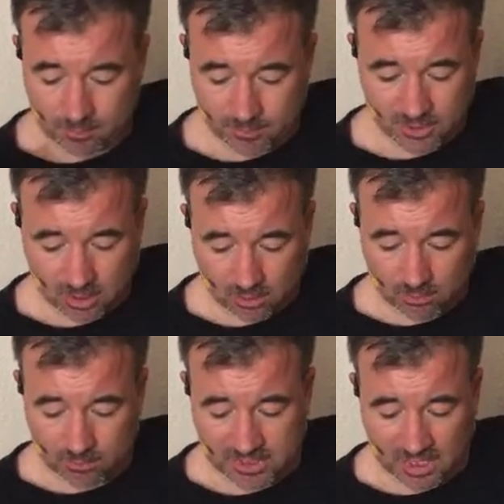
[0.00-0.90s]
So
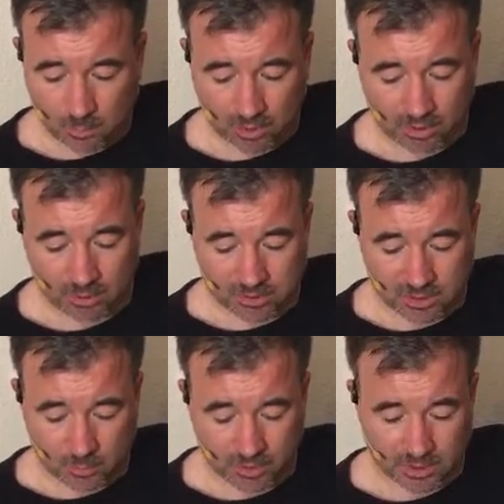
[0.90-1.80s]
sent one of those
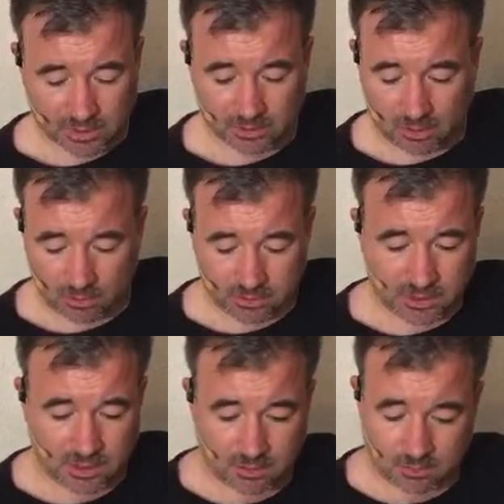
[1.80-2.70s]
in with this
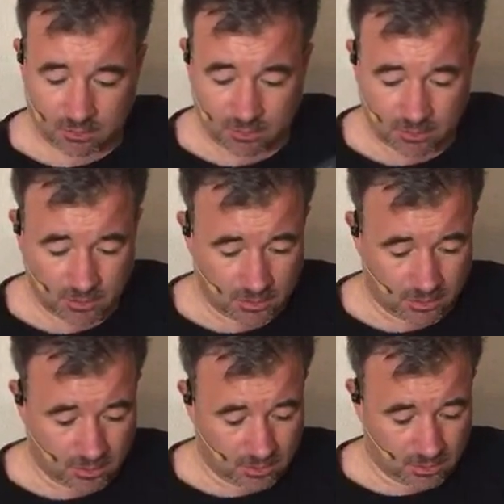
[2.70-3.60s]
also.
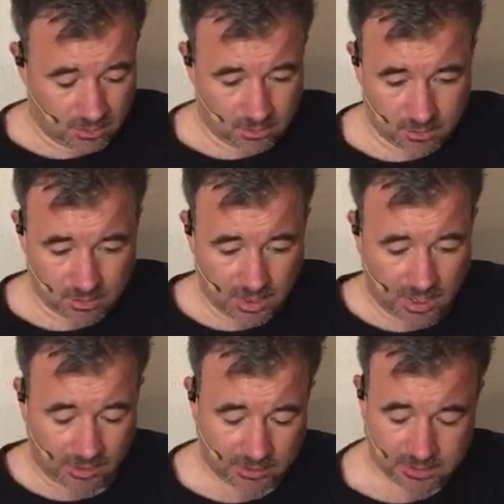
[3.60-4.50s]
Yeah,
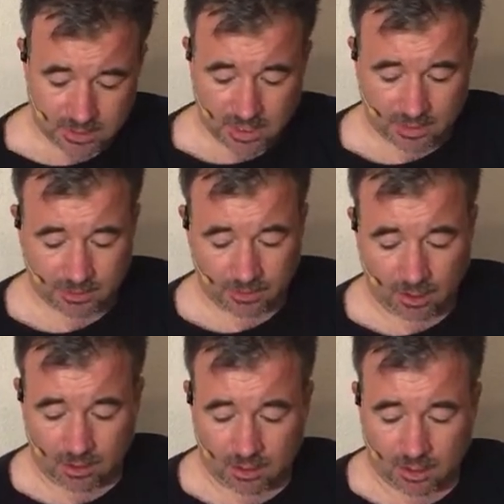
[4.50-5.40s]
let's see. I
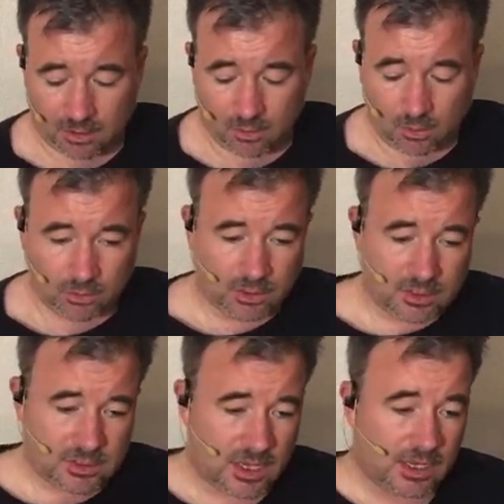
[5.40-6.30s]
thought I had only
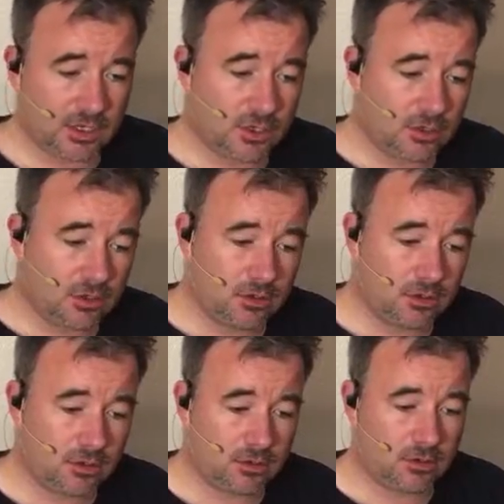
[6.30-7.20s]
sent
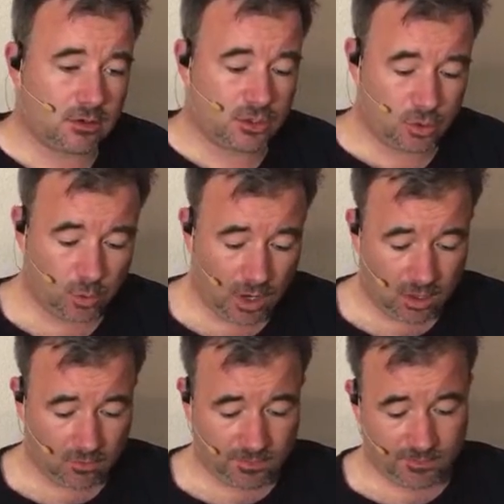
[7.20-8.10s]

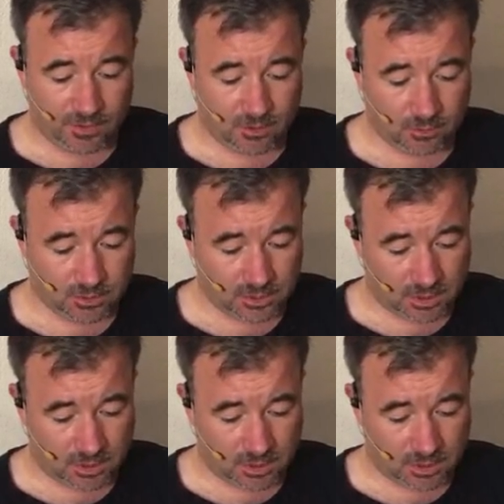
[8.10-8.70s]
12 of those